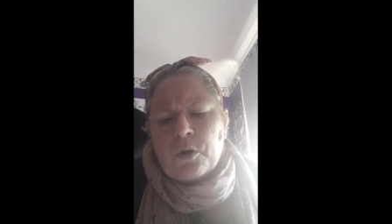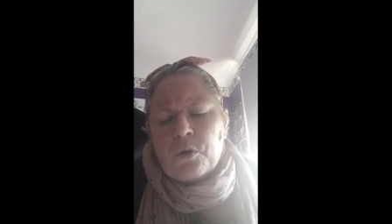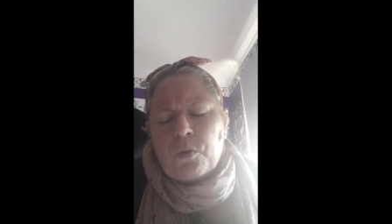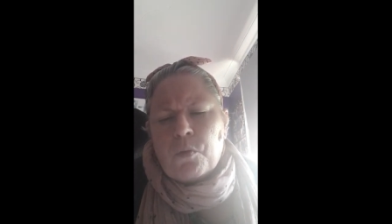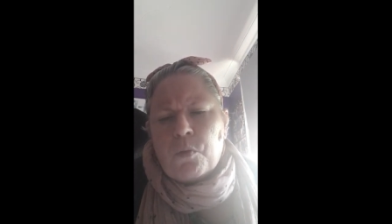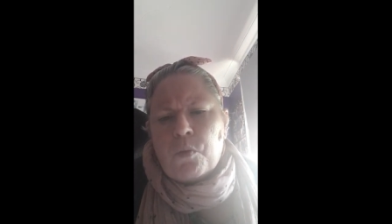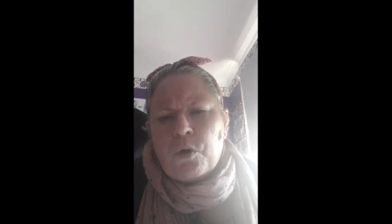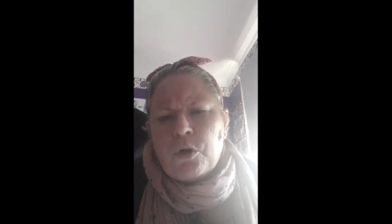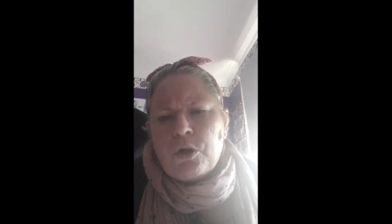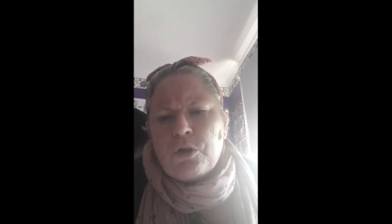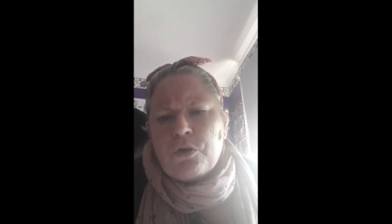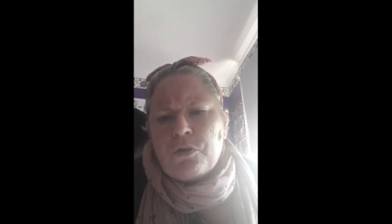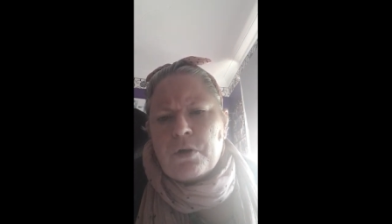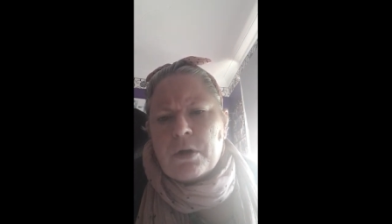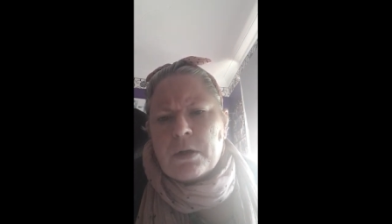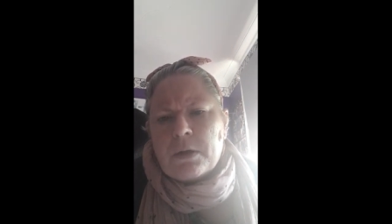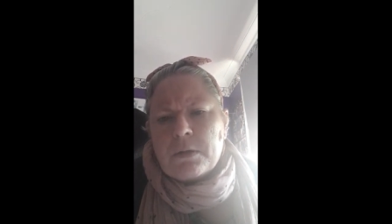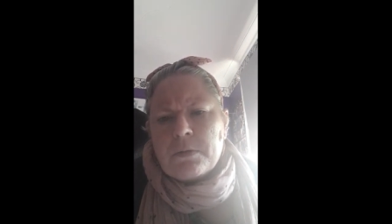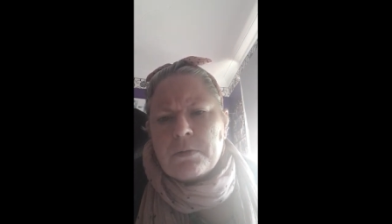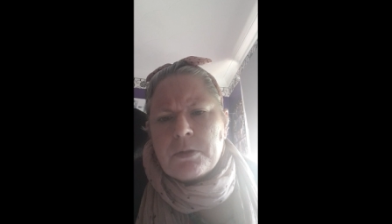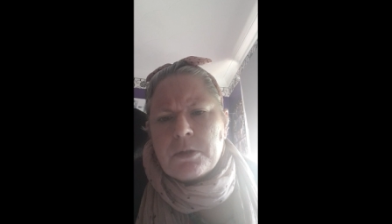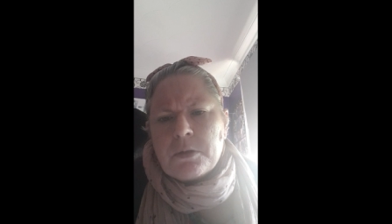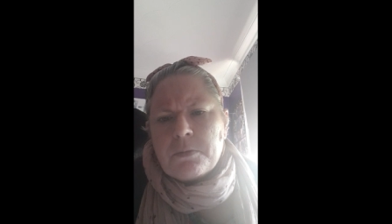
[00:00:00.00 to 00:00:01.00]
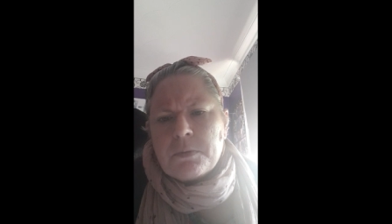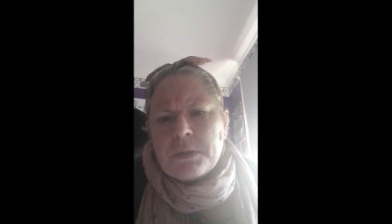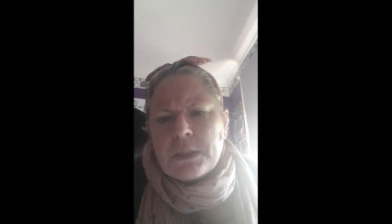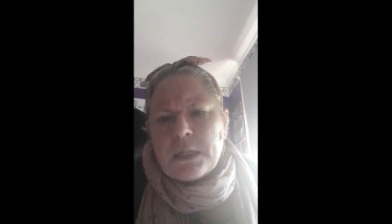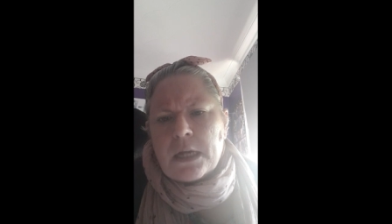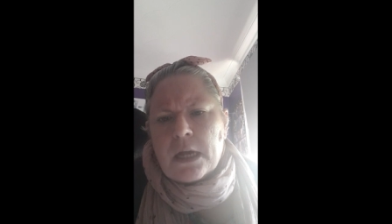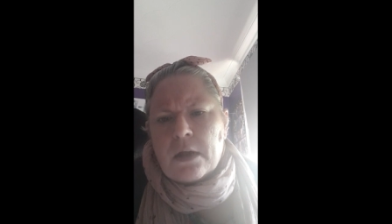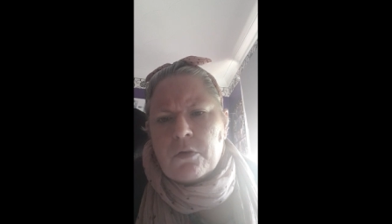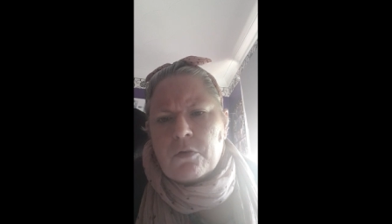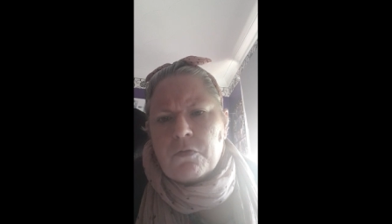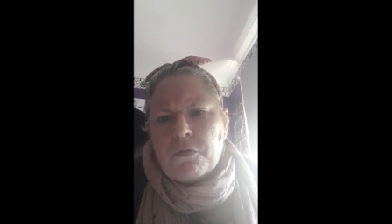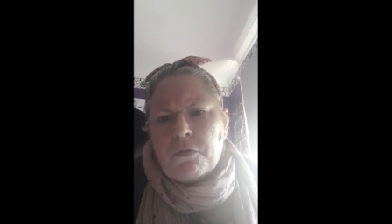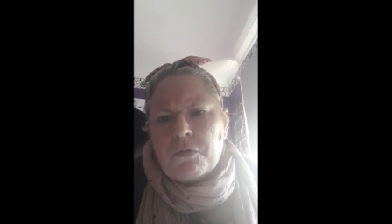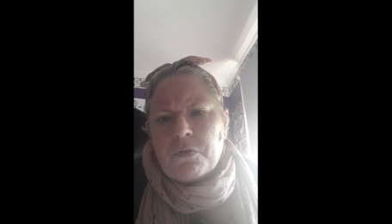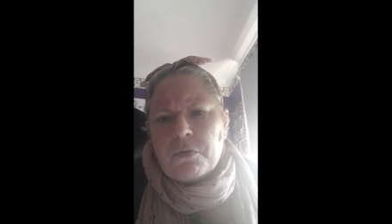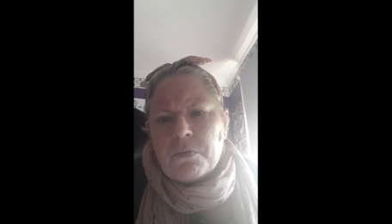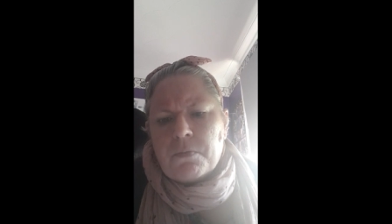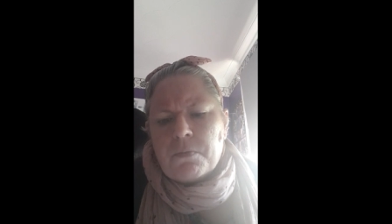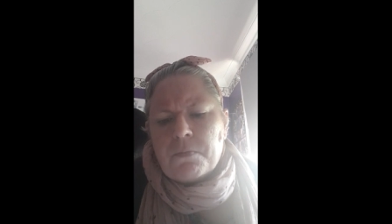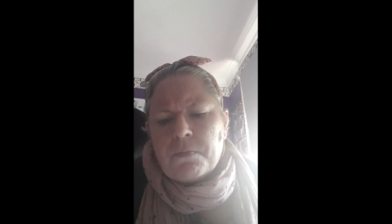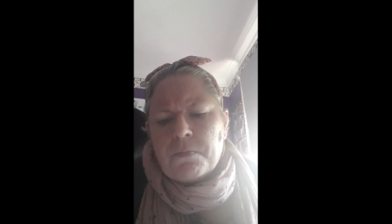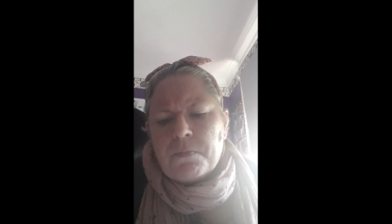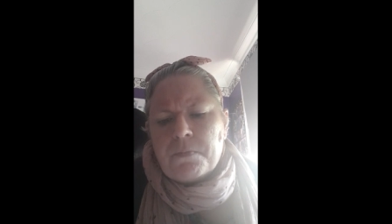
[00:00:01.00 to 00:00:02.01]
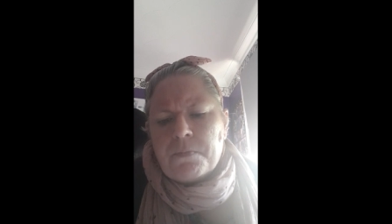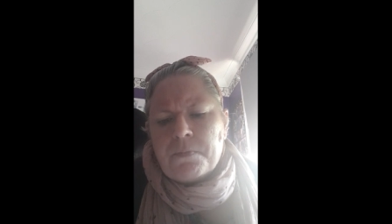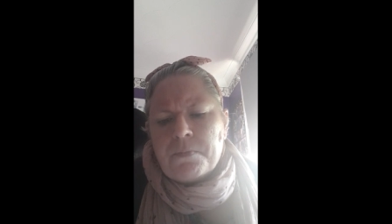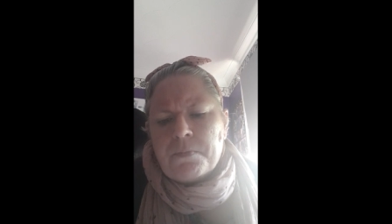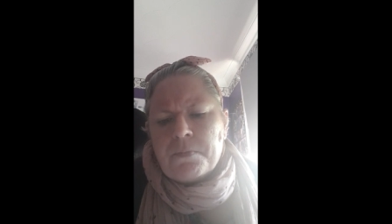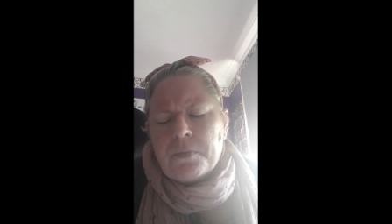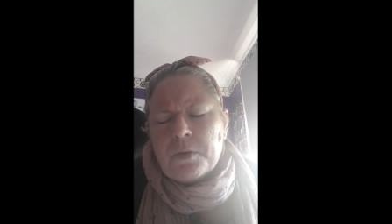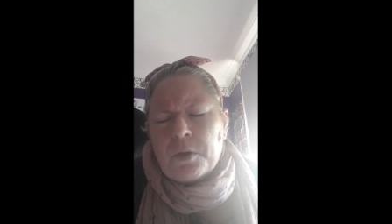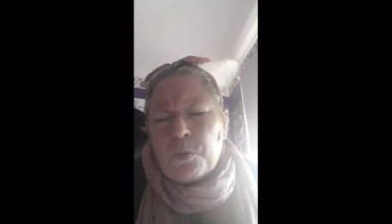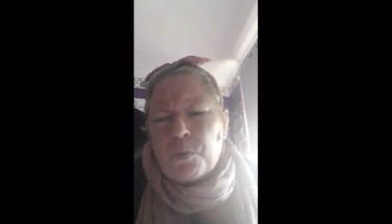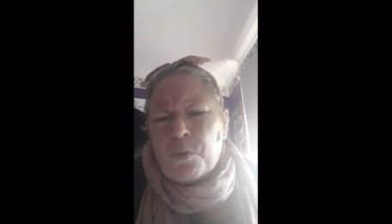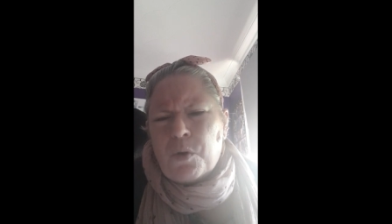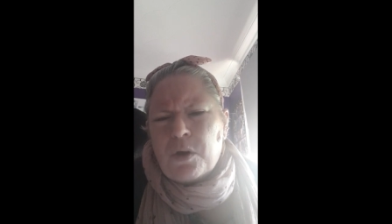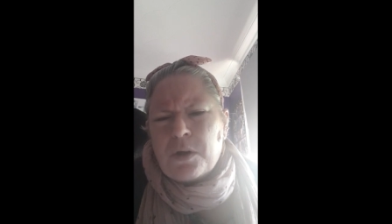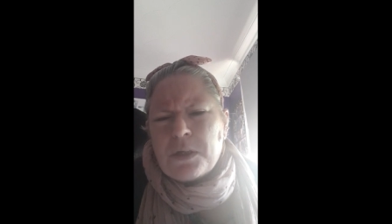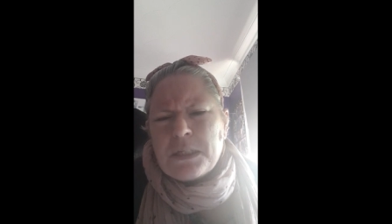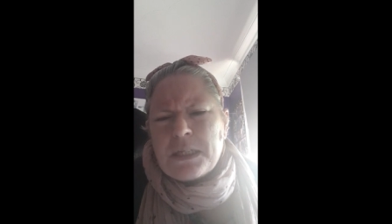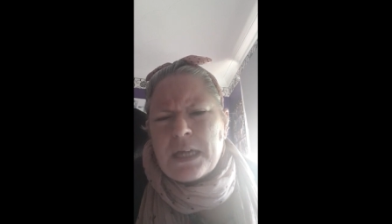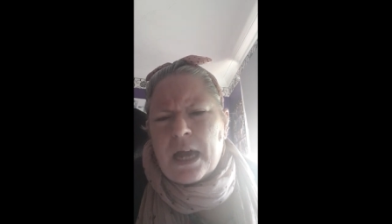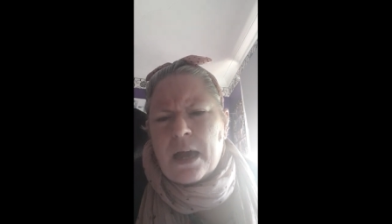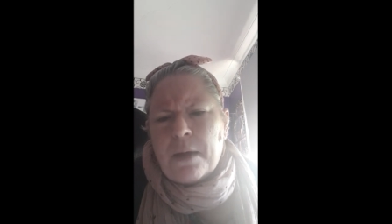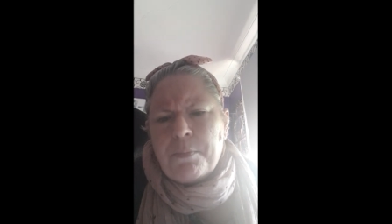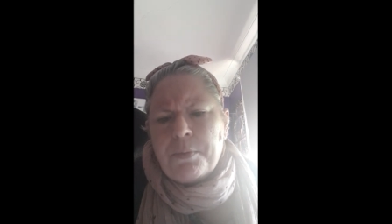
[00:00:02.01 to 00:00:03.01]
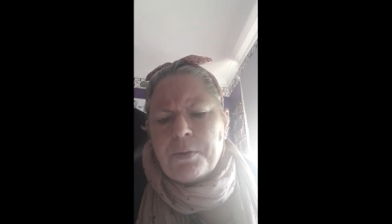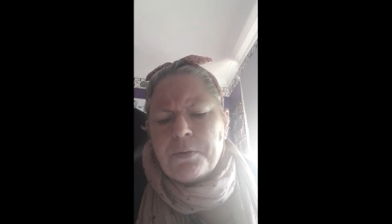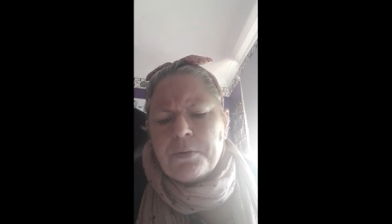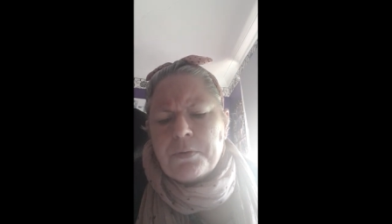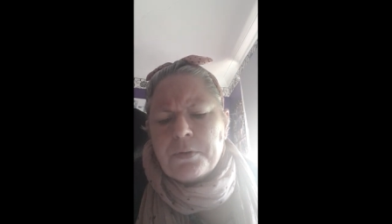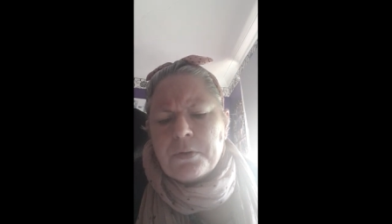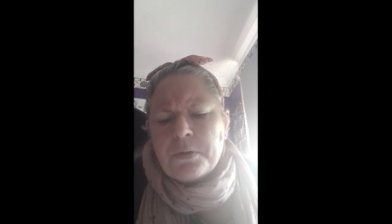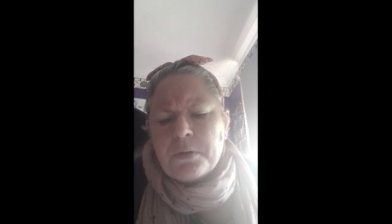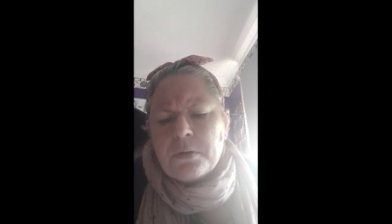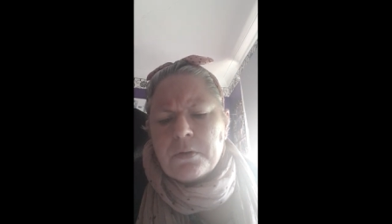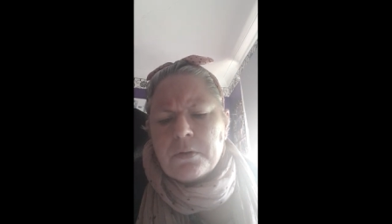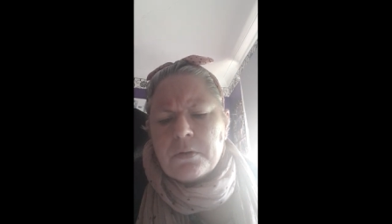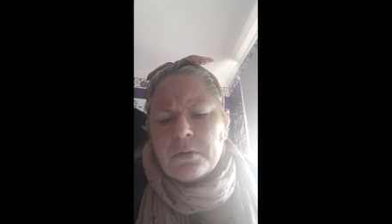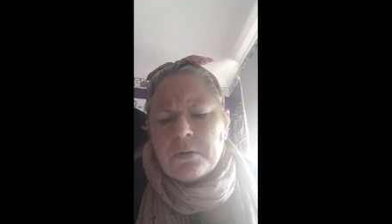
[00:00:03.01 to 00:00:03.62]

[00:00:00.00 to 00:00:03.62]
wondering to himself, what has happened?